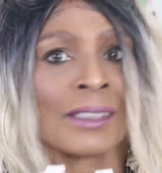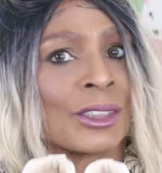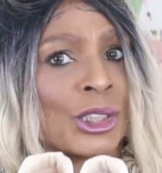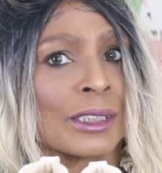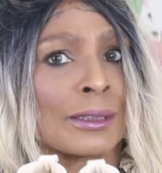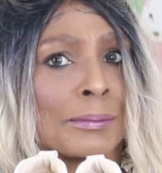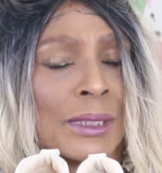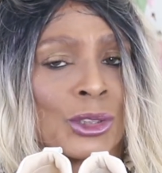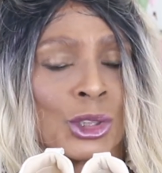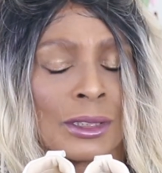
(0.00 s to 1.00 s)
just to
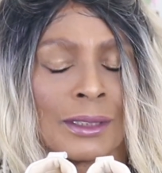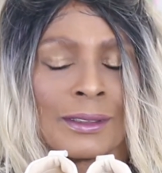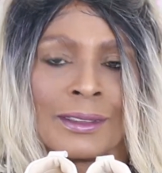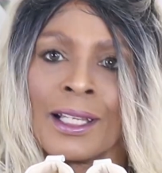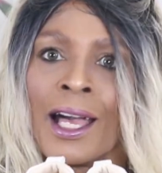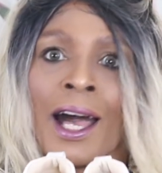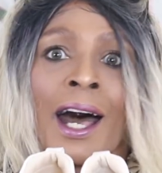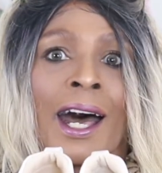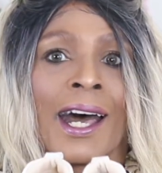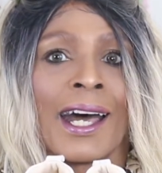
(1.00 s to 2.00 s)
mention,
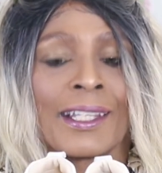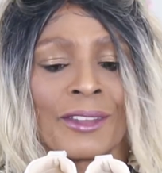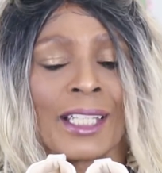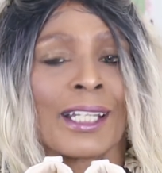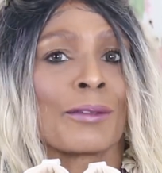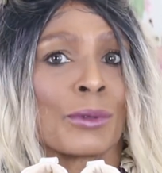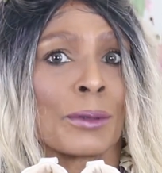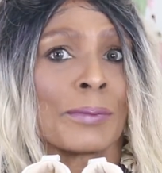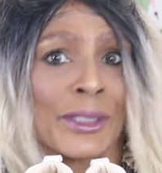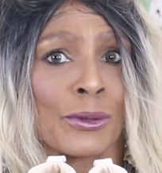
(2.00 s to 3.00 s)
I think I
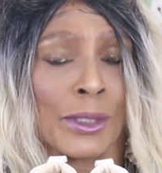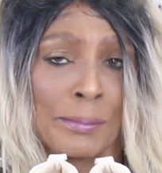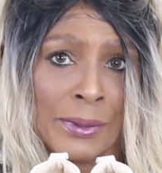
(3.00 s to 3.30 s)
will be going